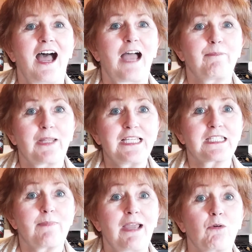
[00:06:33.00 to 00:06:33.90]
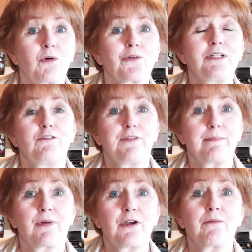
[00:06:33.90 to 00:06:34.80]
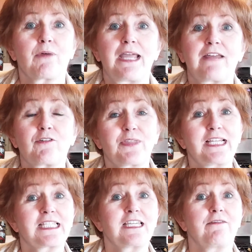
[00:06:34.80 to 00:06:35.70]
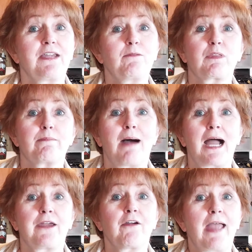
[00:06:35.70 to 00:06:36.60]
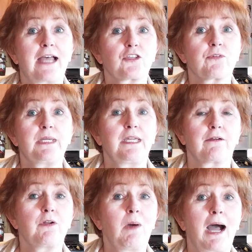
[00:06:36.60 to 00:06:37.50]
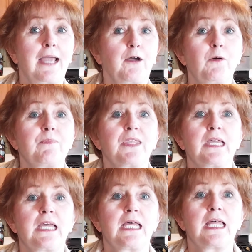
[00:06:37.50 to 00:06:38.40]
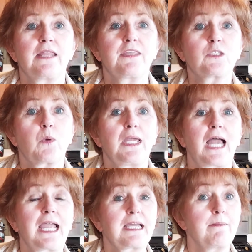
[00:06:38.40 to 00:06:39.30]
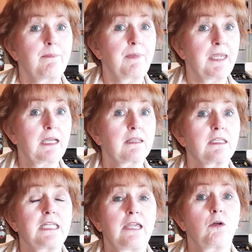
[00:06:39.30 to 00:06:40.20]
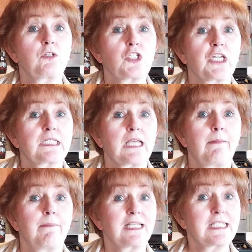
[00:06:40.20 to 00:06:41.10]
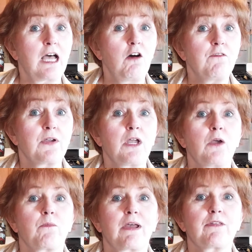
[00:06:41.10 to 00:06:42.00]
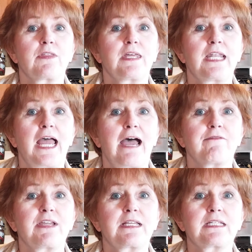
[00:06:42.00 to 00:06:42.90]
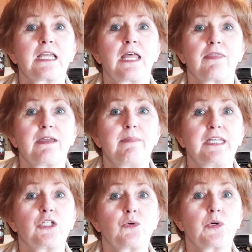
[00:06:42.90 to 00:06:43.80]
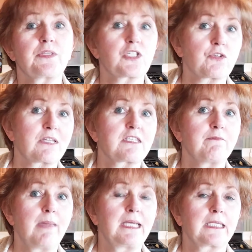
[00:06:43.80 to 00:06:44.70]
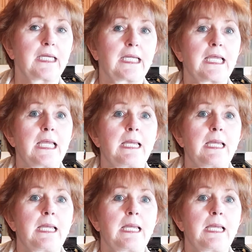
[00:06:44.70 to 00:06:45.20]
I placed my order in November, right after Thanksgiving, with Meyer Hatchery here in Ohio. This way I can pick the day-old chicks up myself rather than having them endure the stress of mailing.